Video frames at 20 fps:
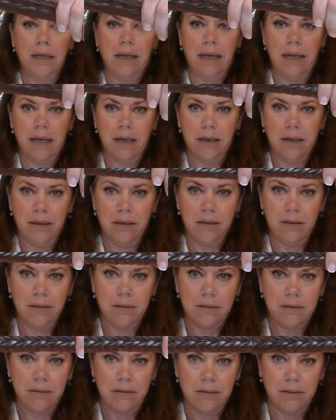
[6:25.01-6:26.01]

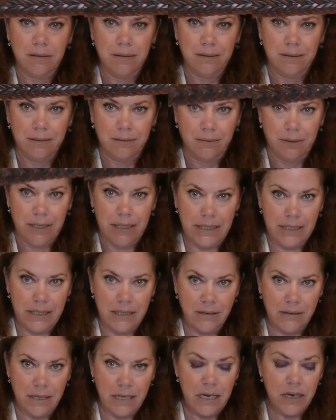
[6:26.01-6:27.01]
and right
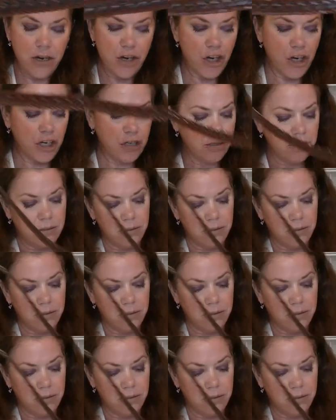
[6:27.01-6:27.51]
down here